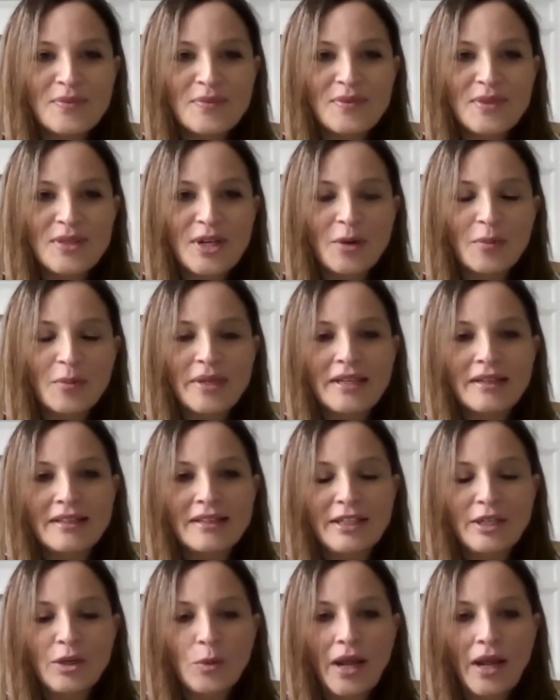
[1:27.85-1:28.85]
you know,
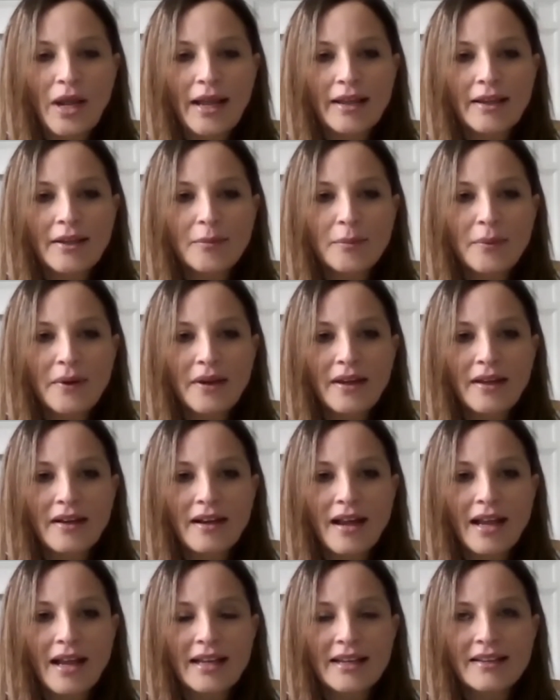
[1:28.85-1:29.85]
peeling away, but
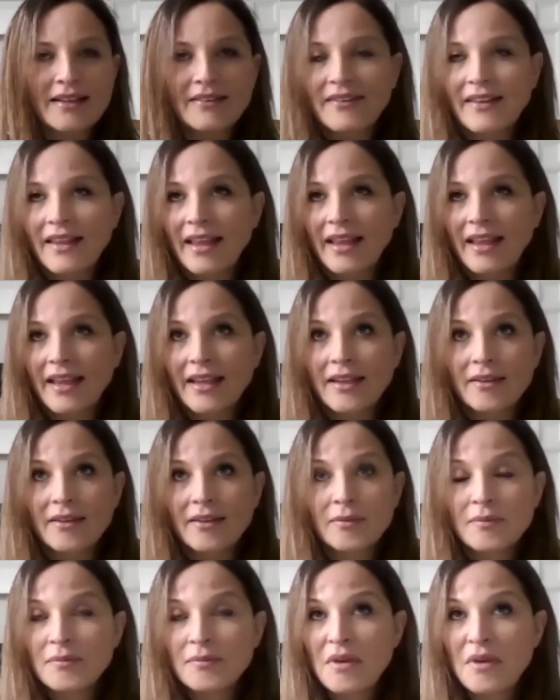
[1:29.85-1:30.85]
I could say
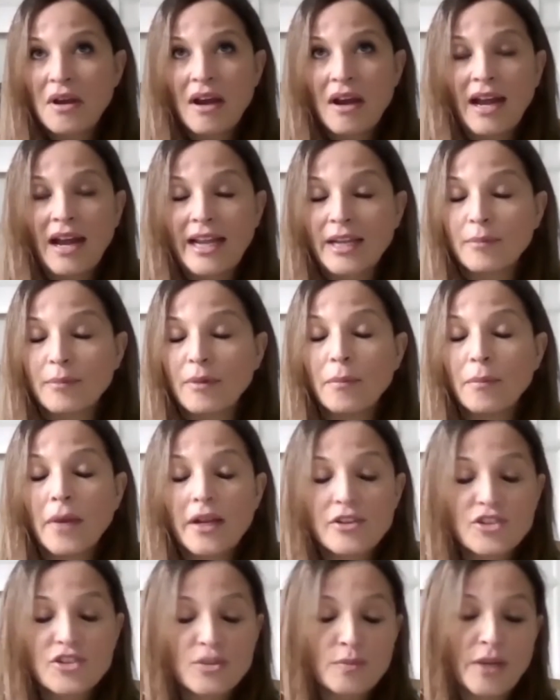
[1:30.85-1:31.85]
I am a
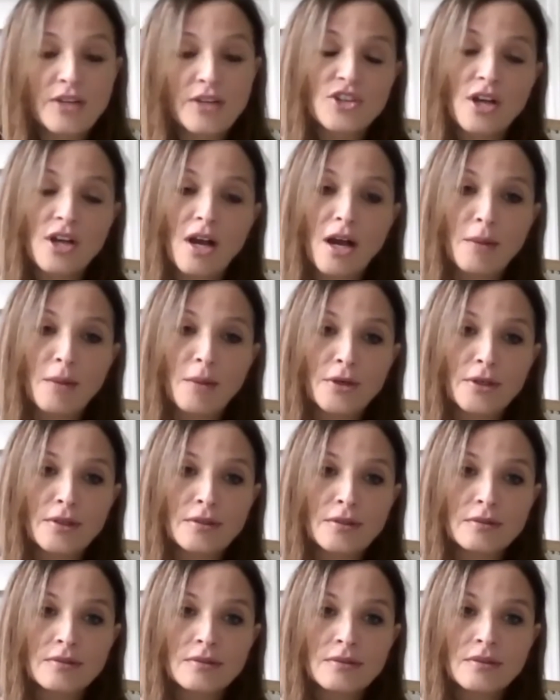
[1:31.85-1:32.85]
much, much
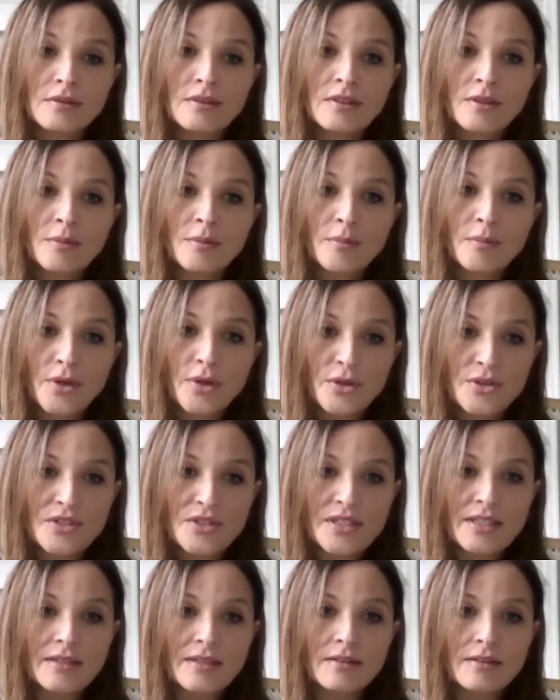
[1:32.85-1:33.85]
calmer
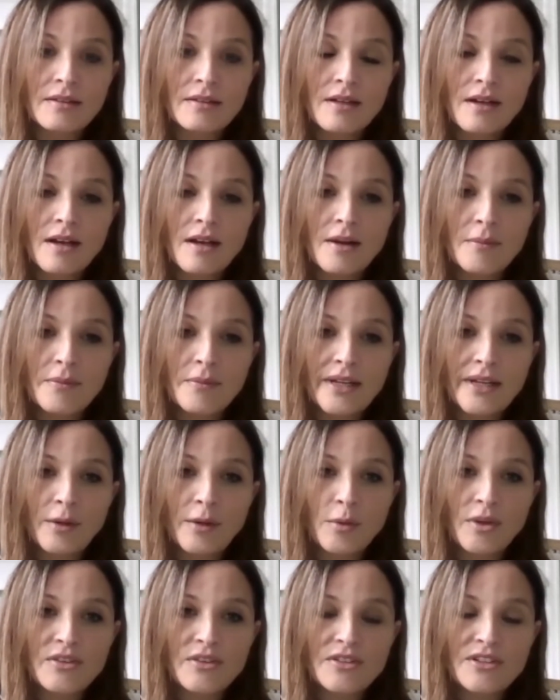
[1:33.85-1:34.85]
person um, than I
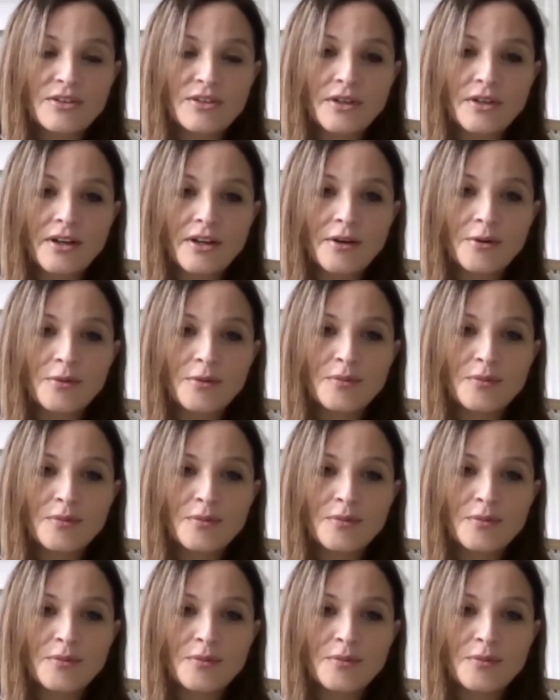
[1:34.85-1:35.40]
was a year ago.